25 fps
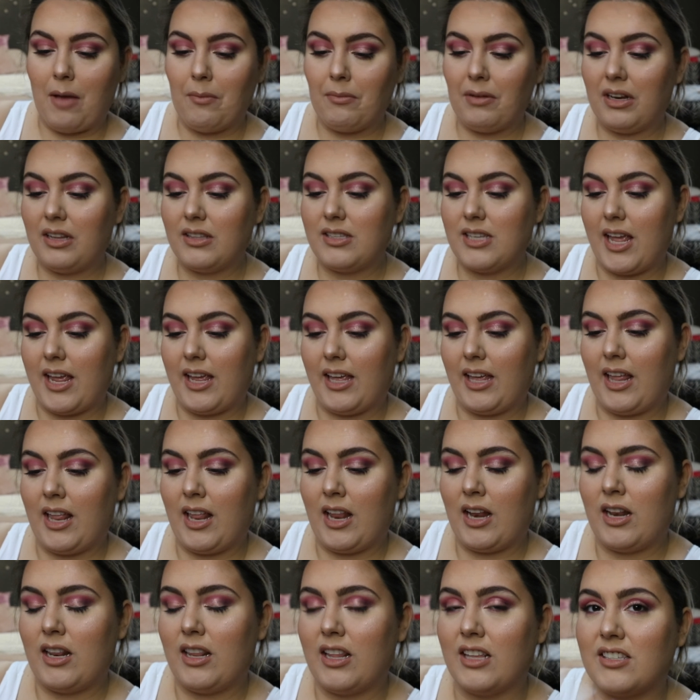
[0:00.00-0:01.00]
I'm gonna take
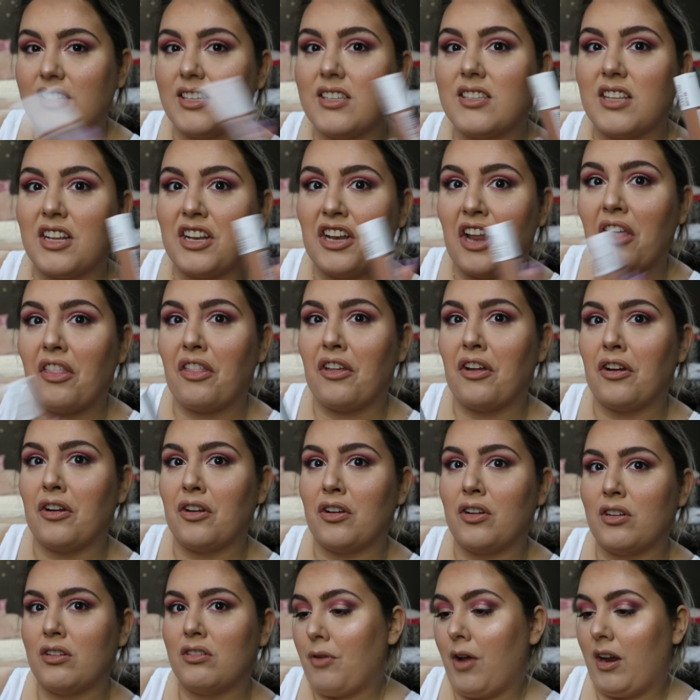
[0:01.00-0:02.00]
in, this is
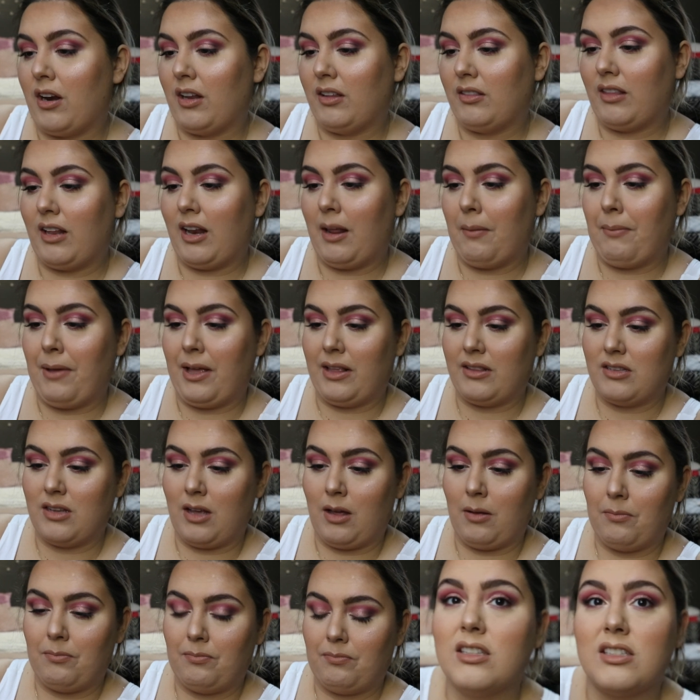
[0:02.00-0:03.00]
another product that I picked
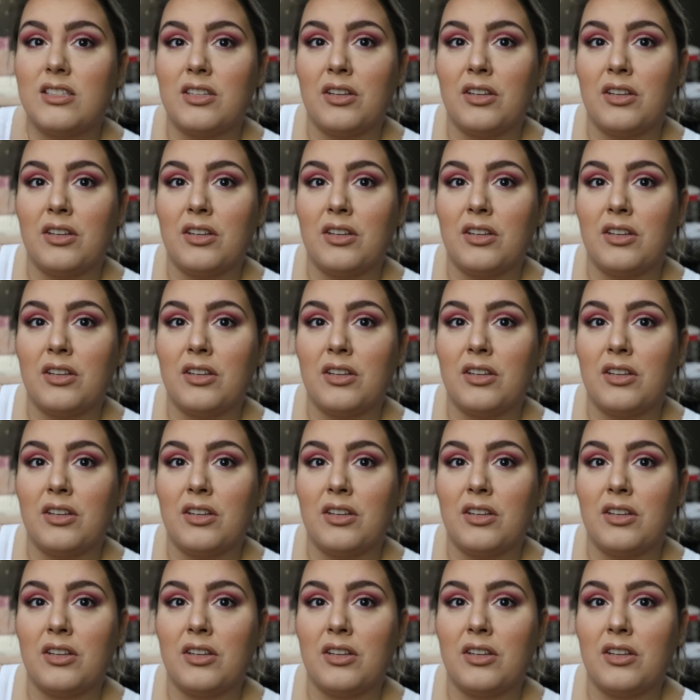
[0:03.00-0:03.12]
up.